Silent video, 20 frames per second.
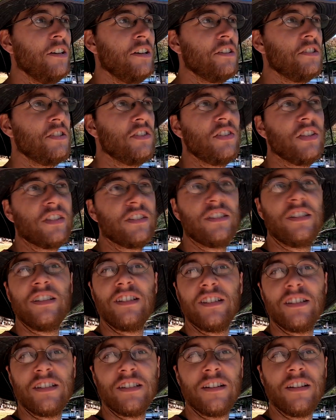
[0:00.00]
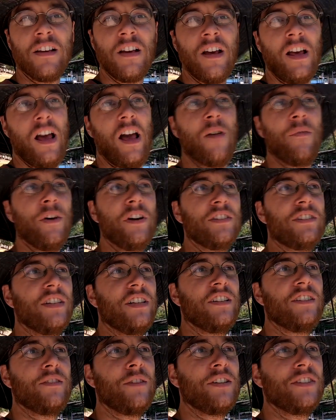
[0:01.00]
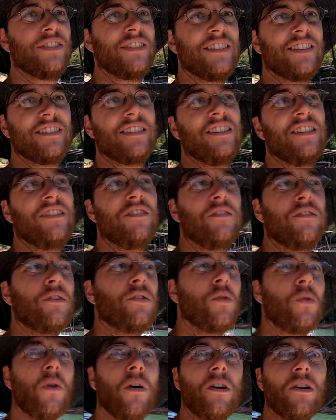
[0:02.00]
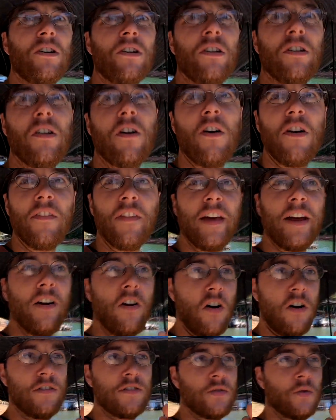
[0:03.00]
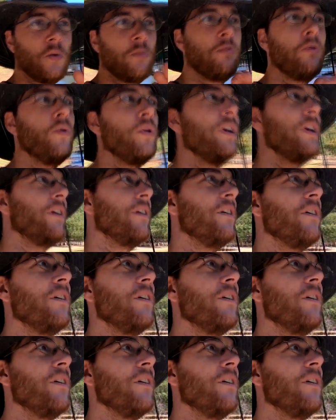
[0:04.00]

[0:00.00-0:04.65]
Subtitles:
16. I might set it in about 16 foot of water on that offshore point.